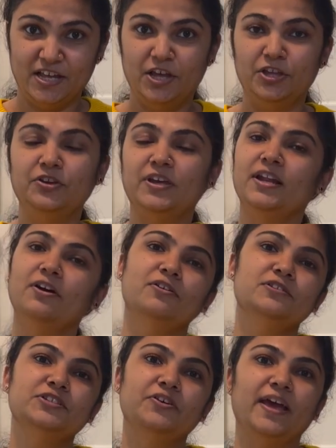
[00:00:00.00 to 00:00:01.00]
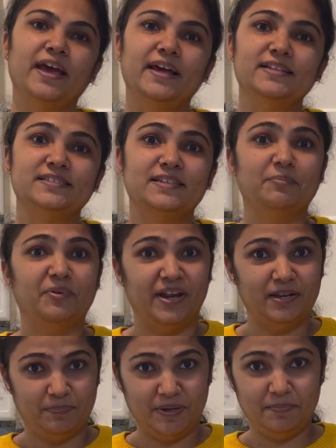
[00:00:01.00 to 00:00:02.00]
You can also add some
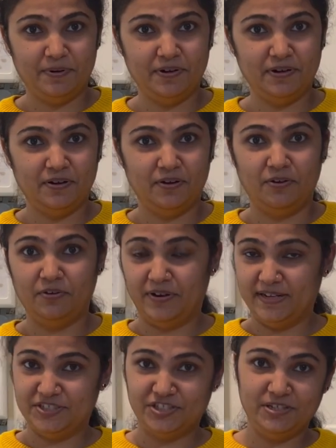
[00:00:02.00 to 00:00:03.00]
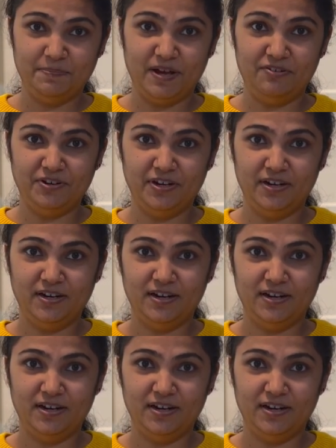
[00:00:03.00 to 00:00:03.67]
red pepper or red chili powder